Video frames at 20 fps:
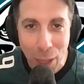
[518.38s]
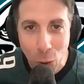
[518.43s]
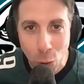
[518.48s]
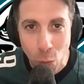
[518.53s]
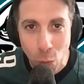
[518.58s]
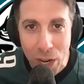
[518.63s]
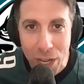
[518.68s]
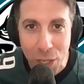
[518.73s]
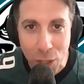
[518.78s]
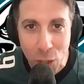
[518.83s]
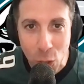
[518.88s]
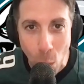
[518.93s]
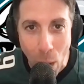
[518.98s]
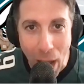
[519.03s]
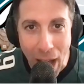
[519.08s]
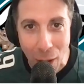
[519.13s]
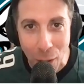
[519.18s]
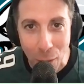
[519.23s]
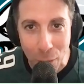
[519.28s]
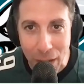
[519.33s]
Death Wish
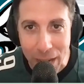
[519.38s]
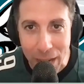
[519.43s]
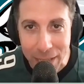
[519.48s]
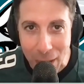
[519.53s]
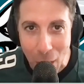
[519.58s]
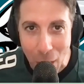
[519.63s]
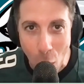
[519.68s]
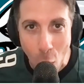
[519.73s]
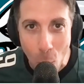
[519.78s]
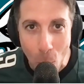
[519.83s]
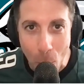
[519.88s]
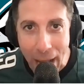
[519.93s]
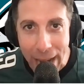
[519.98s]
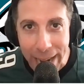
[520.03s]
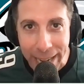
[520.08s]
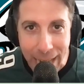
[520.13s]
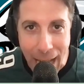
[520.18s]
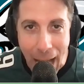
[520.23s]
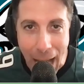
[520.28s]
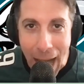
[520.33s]
12. I said, oh
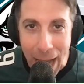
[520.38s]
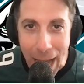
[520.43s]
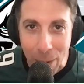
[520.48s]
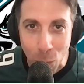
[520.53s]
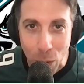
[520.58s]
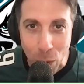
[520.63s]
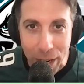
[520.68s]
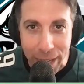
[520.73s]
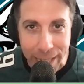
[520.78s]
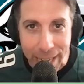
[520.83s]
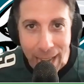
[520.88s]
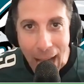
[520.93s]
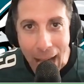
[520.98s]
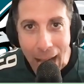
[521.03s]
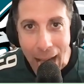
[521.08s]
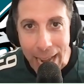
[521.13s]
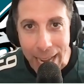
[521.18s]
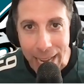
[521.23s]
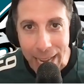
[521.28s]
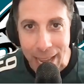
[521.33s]
my God, what a
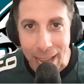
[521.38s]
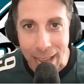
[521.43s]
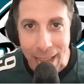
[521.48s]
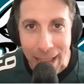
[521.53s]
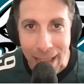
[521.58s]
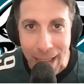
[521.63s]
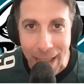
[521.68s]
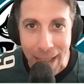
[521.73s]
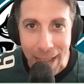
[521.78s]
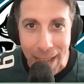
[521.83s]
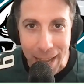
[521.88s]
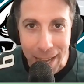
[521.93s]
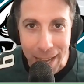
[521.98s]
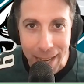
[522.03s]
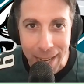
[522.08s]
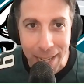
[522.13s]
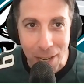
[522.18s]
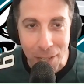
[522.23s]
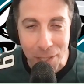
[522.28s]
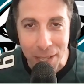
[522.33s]
guy
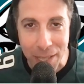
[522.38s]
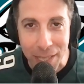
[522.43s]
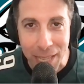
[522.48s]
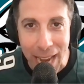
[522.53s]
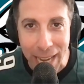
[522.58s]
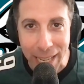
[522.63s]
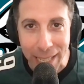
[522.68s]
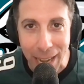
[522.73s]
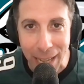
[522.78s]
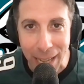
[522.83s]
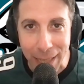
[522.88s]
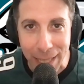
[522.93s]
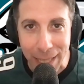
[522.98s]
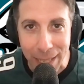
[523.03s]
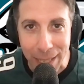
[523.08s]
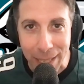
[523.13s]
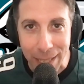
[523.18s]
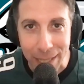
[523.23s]
here. He doesn't take said, nothing.